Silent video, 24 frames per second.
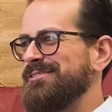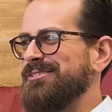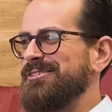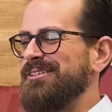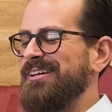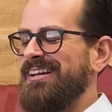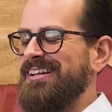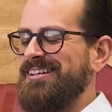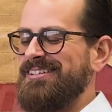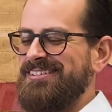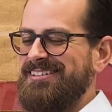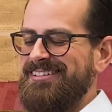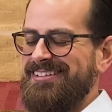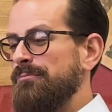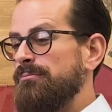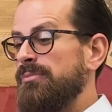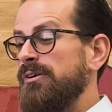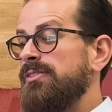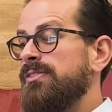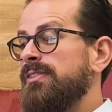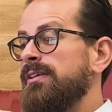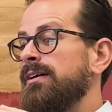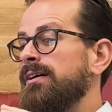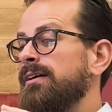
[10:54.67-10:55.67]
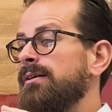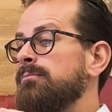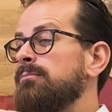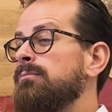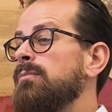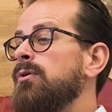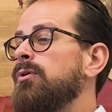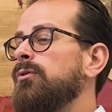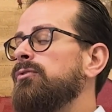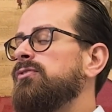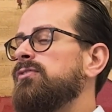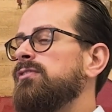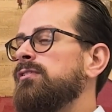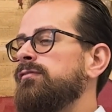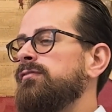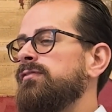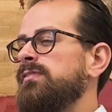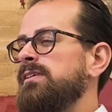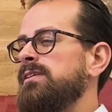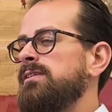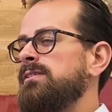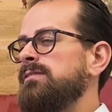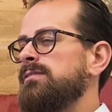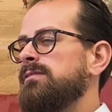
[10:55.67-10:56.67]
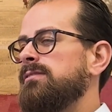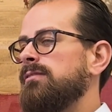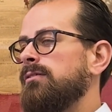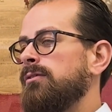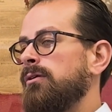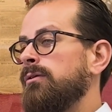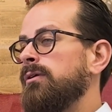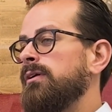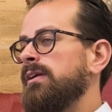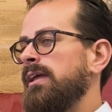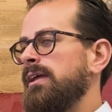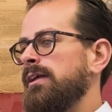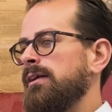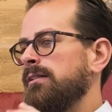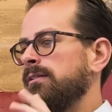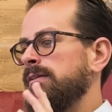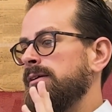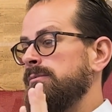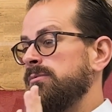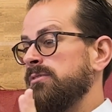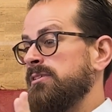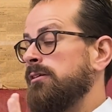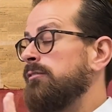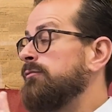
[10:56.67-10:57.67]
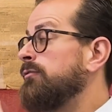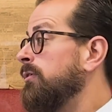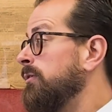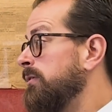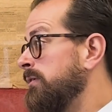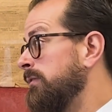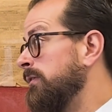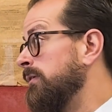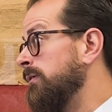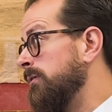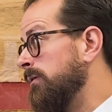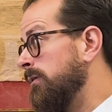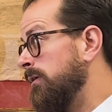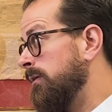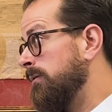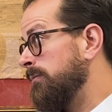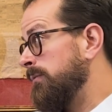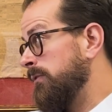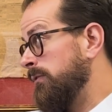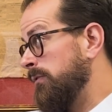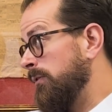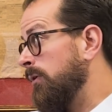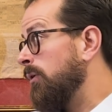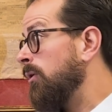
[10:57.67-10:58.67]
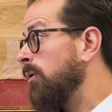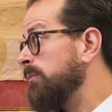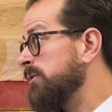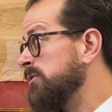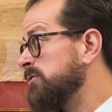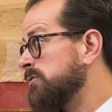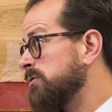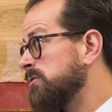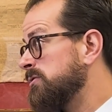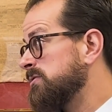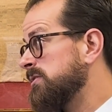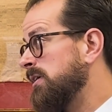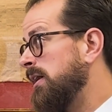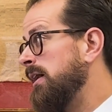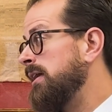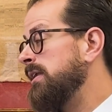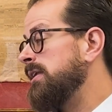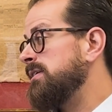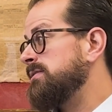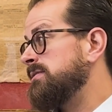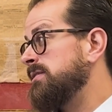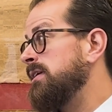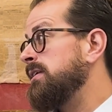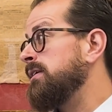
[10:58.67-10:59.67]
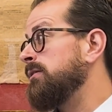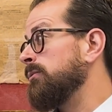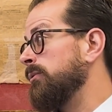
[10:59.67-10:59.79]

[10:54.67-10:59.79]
strategy. But most of these hurricane claims that are falling under the home insurance side is hitting